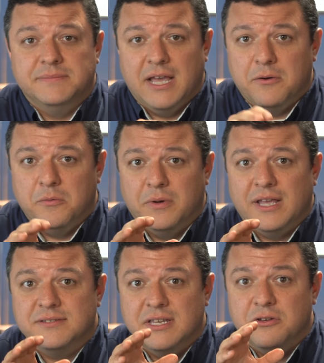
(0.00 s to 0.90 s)
Now, when
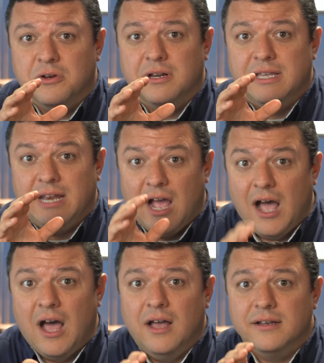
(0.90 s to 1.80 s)
I say you're going to get
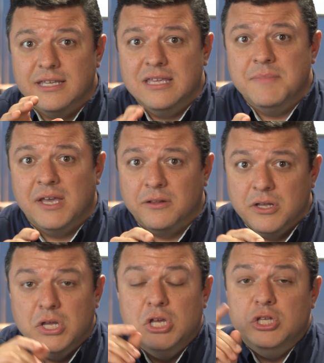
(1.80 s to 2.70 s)
a email,
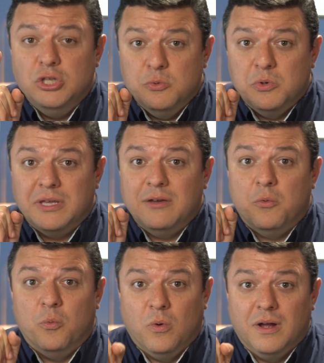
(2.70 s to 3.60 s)
you will get
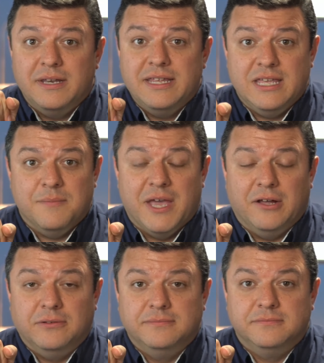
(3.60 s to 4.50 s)
one
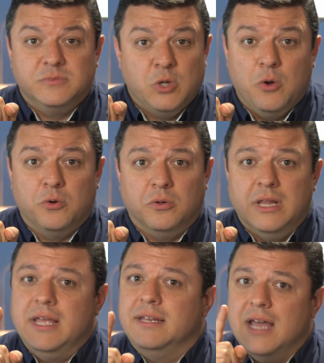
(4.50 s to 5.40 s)
email total,
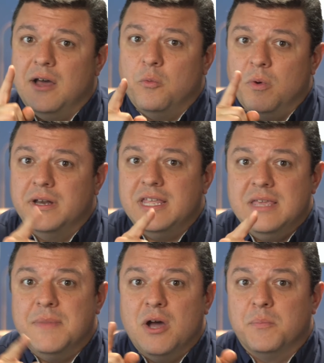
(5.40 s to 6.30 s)
not one
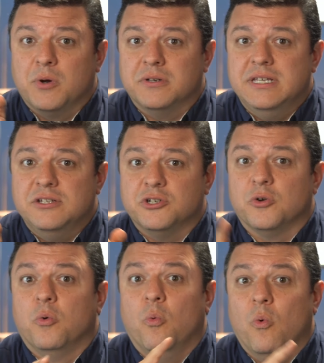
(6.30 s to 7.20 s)
email per teacher,
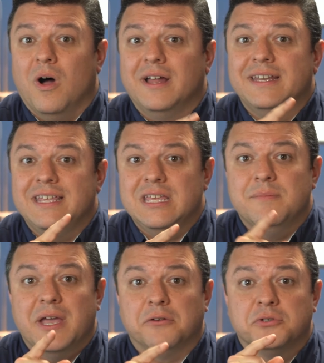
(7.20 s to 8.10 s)
one
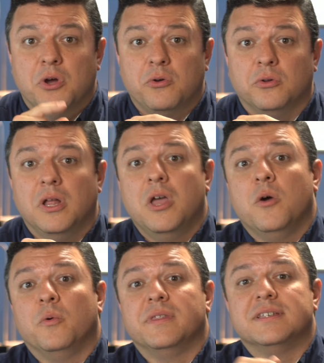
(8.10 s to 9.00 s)
email total
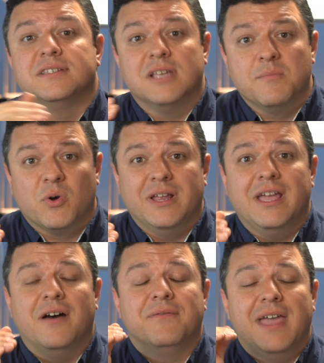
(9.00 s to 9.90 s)
with a summary
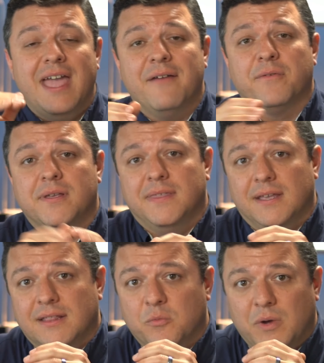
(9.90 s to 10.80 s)
of
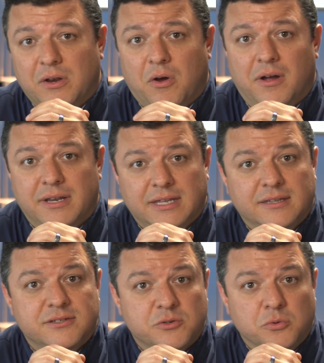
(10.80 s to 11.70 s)
everything that went on
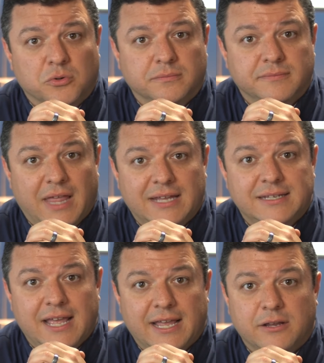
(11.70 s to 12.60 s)
in school
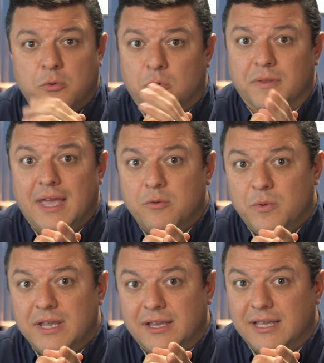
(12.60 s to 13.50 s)
that day or that
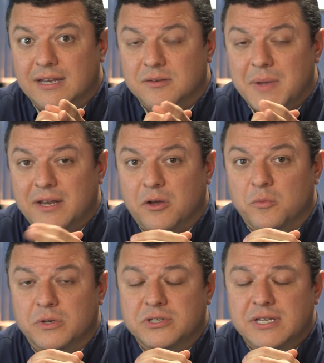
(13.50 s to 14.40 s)
week, again, depending on
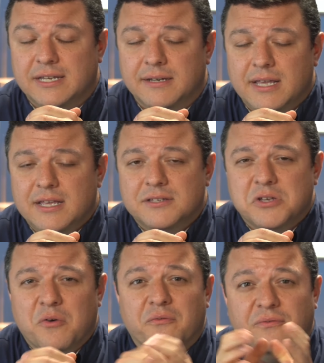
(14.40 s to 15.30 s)
what you did.
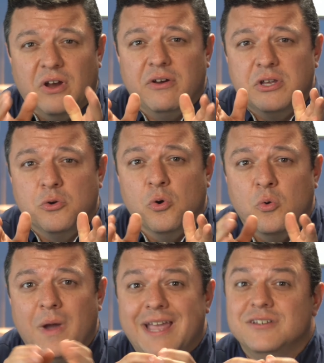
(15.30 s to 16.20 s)
So very cool
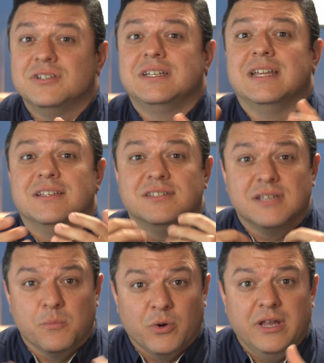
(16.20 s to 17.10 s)
way just to get a
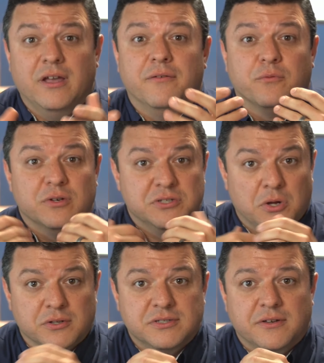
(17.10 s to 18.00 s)
summary of
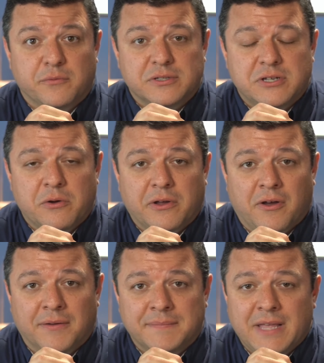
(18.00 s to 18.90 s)
results of what's going on.